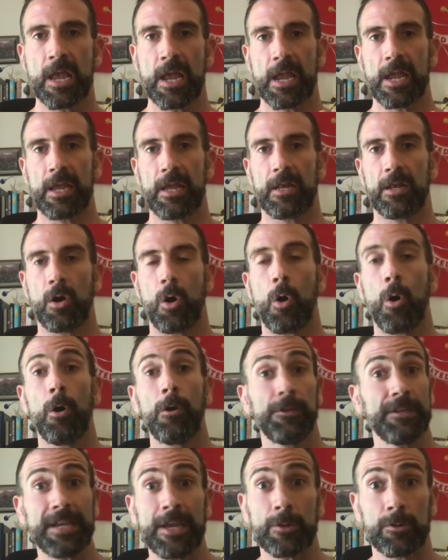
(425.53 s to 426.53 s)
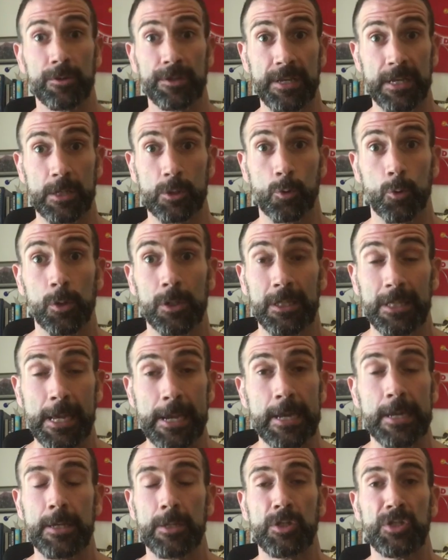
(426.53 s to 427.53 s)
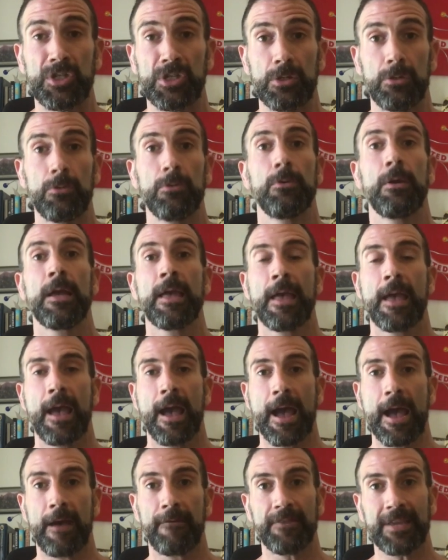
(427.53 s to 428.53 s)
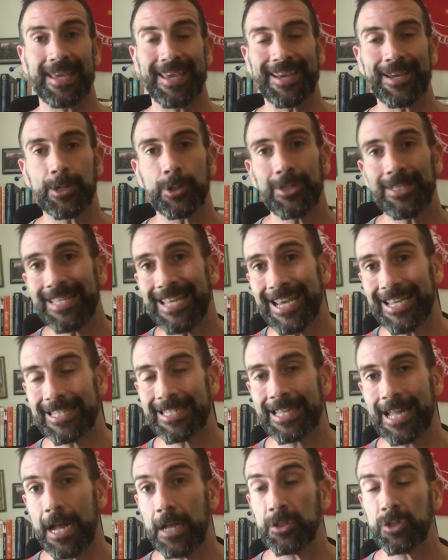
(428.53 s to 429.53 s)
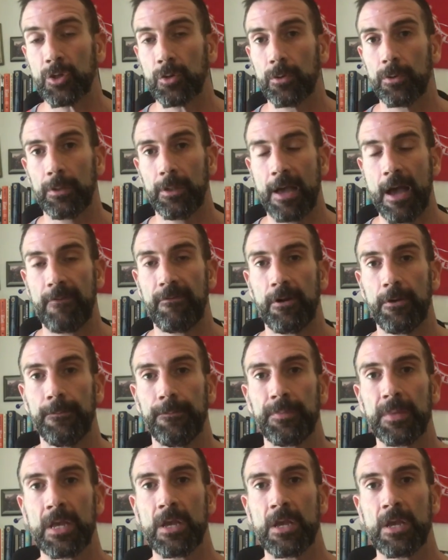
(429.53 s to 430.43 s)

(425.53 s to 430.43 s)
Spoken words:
and all the other things related to having a good testosterone level.